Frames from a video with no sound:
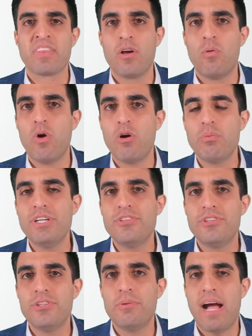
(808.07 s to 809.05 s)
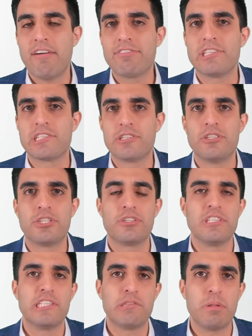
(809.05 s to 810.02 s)
What we do after
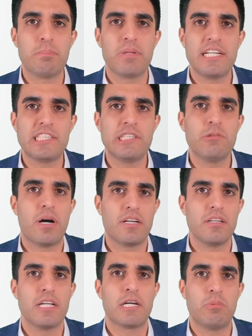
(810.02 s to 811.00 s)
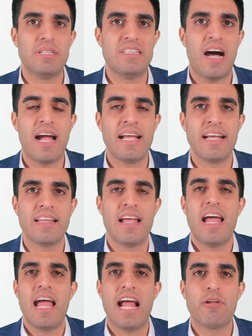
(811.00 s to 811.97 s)
surgery is we place you on a liquid diet
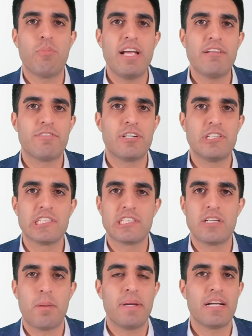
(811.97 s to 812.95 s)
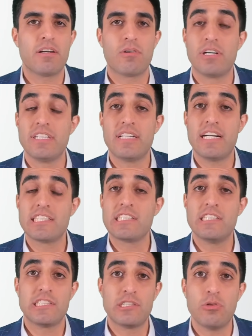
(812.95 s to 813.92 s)
and wait for your stomach or
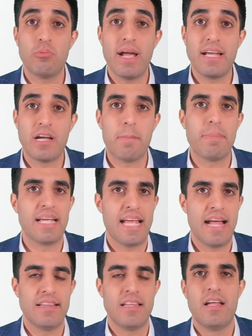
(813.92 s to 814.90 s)
intestines to wake up again.